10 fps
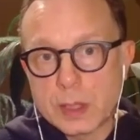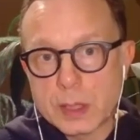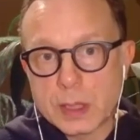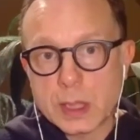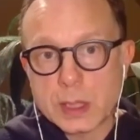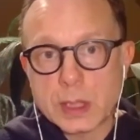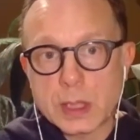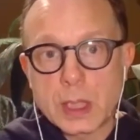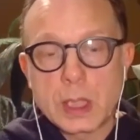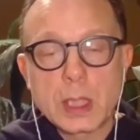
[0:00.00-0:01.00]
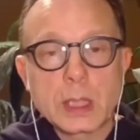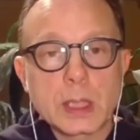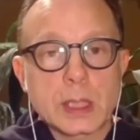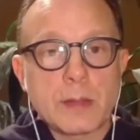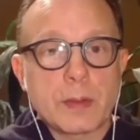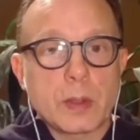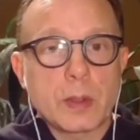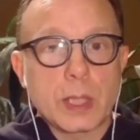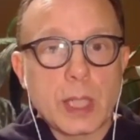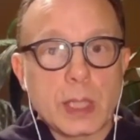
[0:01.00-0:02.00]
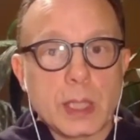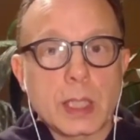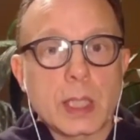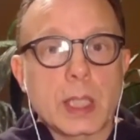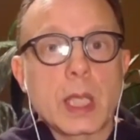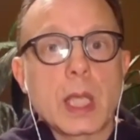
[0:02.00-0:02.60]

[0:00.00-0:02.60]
6 to 7:30, I think.